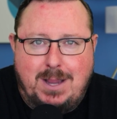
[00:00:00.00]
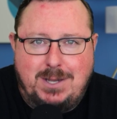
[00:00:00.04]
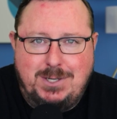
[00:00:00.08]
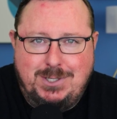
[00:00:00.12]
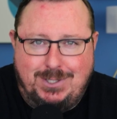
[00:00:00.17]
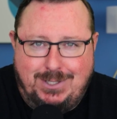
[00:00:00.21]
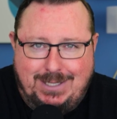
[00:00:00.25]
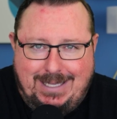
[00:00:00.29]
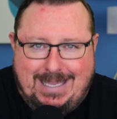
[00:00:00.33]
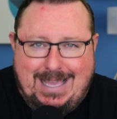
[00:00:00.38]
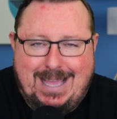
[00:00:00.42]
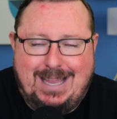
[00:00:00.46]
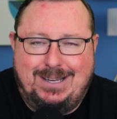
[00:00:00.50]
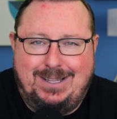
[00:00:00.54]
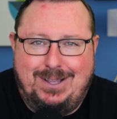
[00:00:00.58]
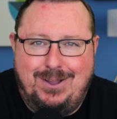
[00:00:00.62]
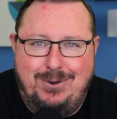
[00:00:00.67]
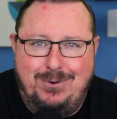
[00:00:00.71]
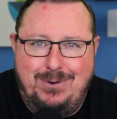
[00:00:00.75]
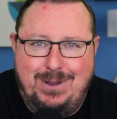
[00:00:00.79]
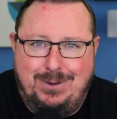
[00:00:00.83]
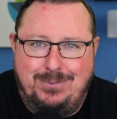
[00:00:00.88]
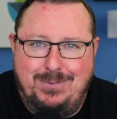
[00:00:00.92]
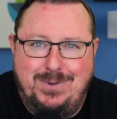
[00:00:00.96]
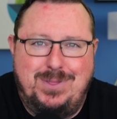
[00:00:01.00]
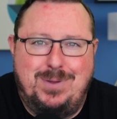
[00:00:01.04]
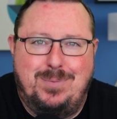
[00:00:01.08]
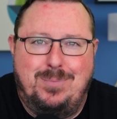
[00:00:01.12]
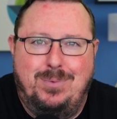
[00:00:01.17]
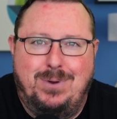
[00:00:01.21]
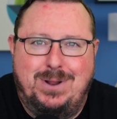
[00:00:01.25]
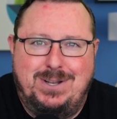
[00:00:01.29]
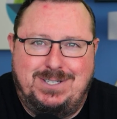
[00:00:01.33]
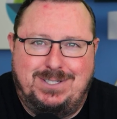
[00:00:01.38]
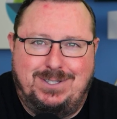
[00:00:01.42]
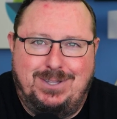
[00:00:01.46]
actually get going with a
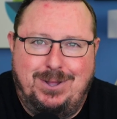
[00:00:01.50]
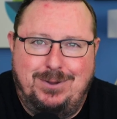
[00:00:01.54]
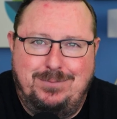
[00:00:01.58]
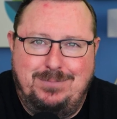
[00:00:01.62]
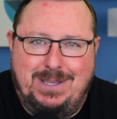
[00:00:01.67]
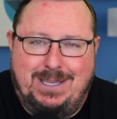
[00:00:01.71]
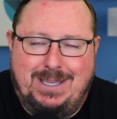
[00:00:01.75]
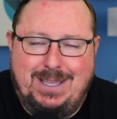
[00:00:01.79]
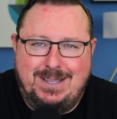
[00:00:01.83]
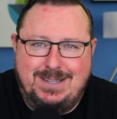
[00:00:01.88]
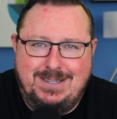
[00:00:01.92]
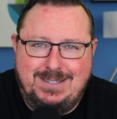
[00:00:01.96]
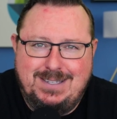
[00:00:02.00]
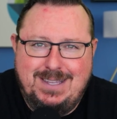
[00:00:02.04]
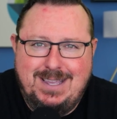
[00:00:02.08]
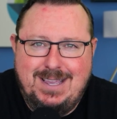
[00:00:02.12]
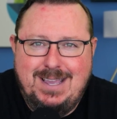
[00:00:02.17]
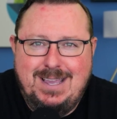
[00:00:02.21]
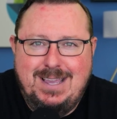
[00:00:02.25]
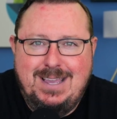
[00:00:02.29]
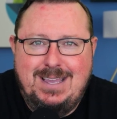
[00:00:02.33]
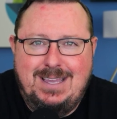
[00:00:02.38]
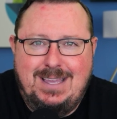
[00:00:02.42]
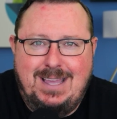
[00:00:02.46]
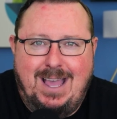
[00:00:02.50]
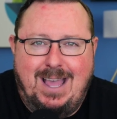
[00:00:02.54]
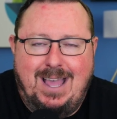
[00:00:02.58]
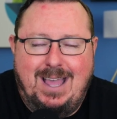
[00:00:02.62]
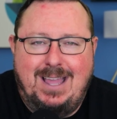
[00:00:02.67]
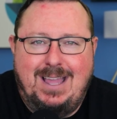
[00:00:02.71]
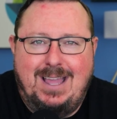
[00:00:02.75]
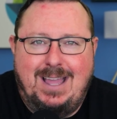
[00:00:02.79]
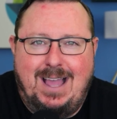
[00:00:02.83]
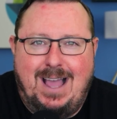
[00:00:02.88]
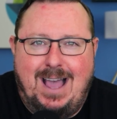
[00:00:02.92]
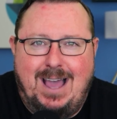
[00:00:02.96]
bridge loan because
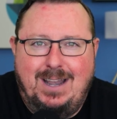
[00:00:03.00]
uh,